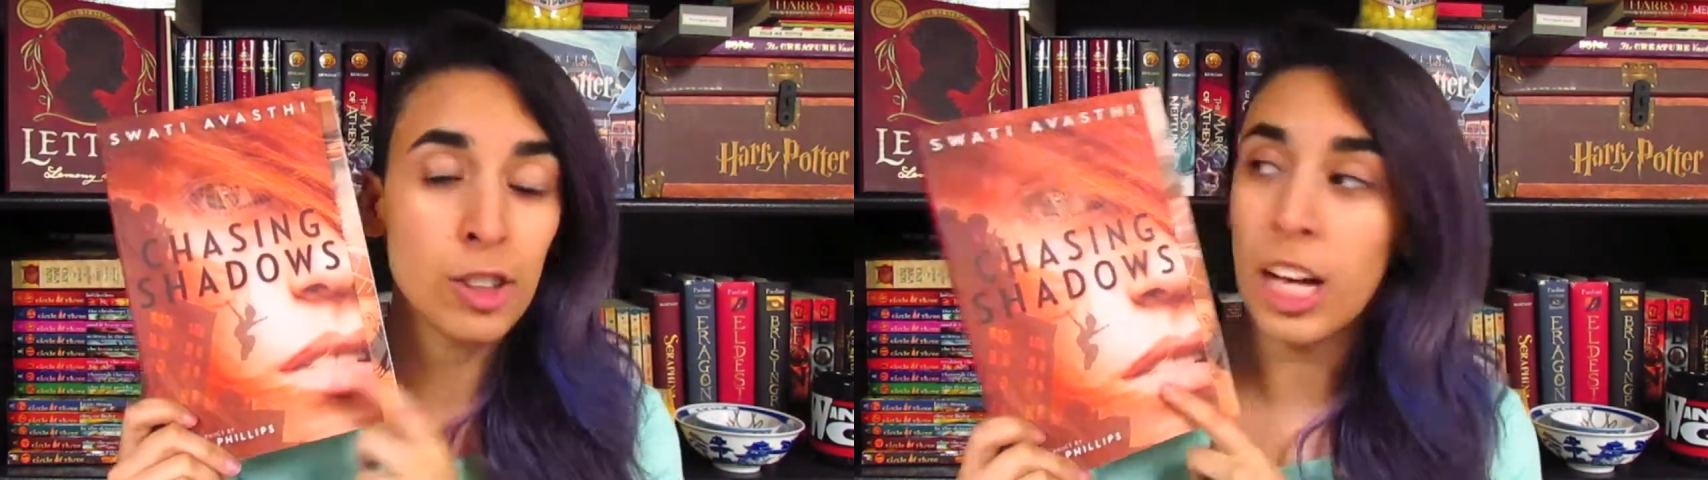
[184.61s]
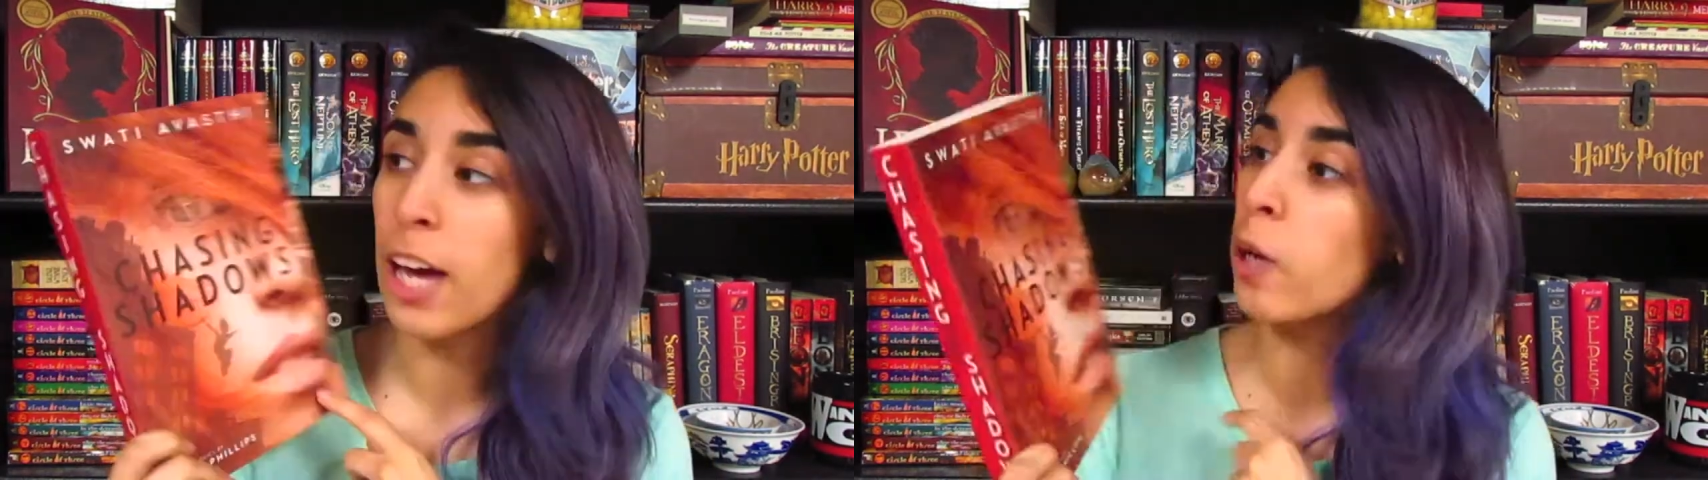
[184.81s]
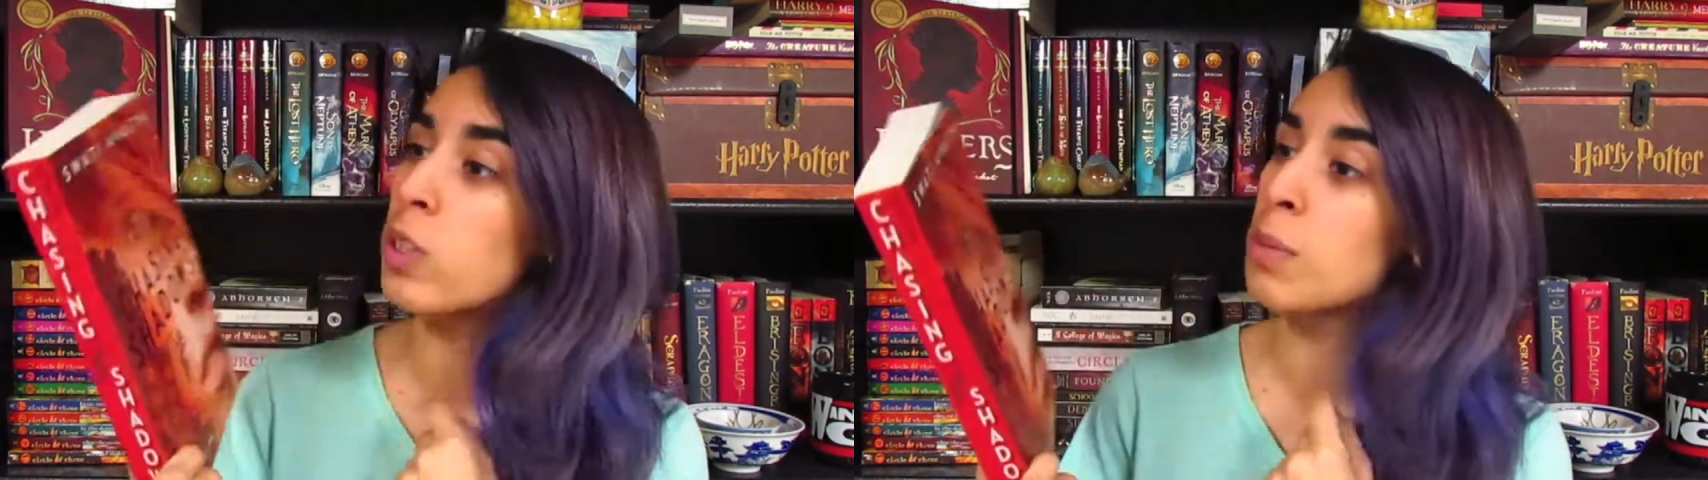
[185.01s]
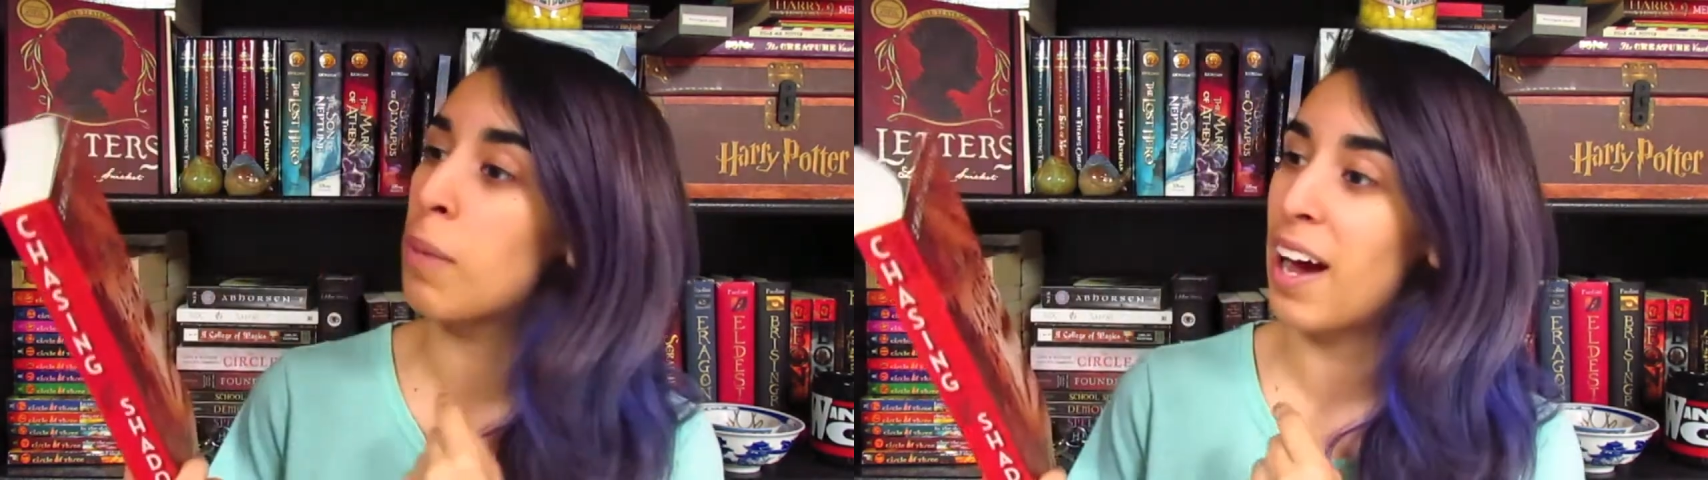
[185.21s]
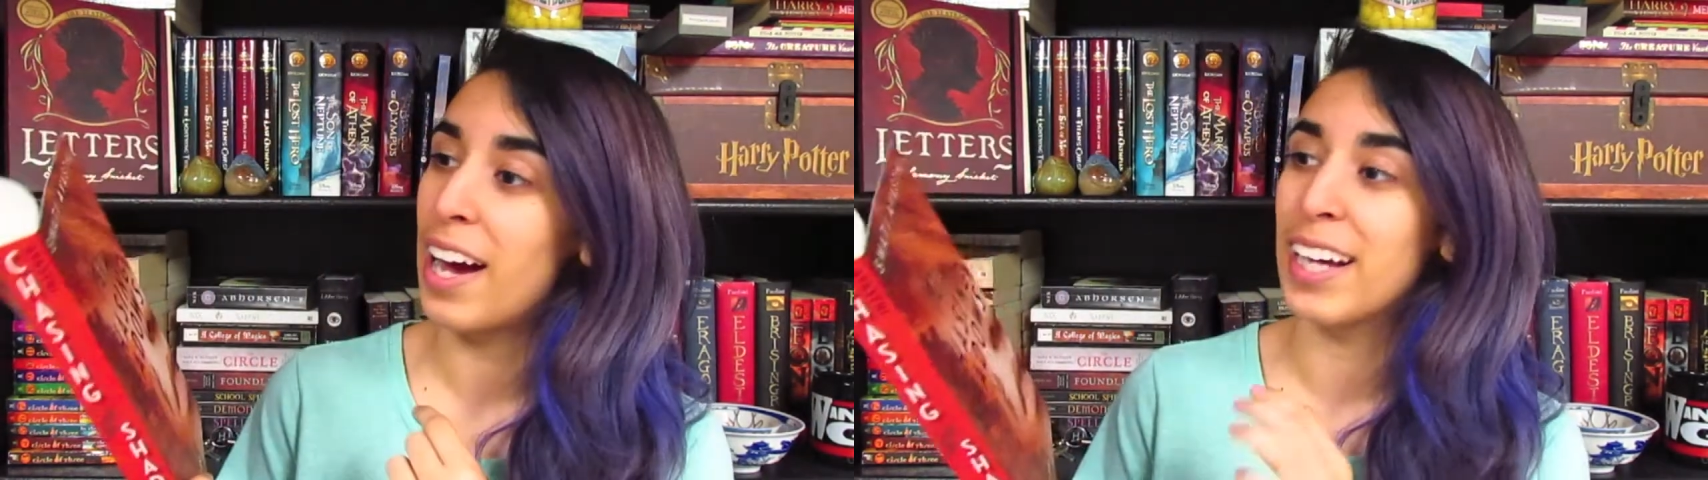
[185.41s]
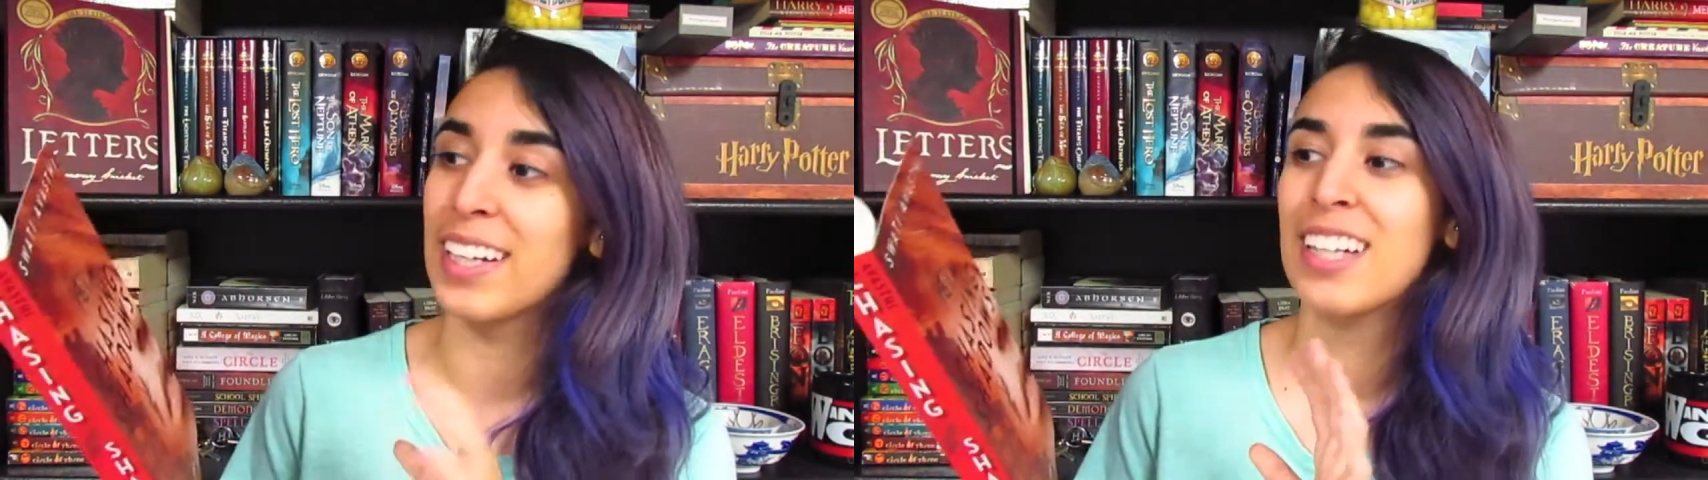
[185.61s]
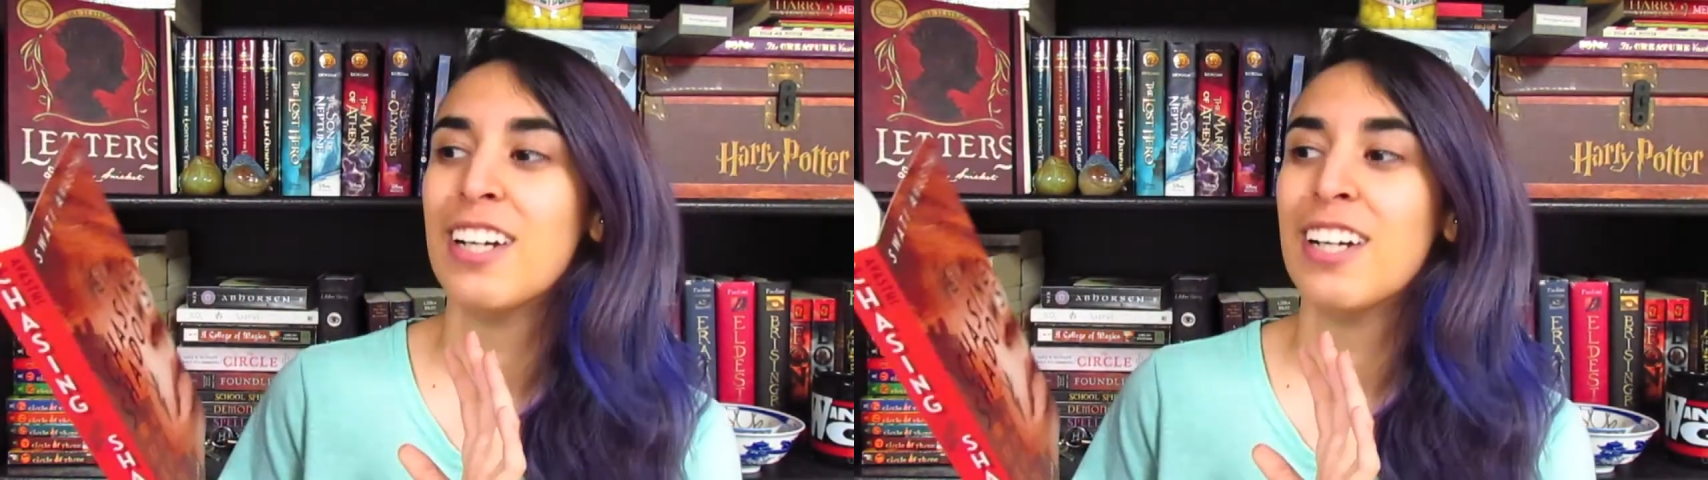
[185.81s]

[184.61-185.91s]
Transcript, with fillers: Shadows by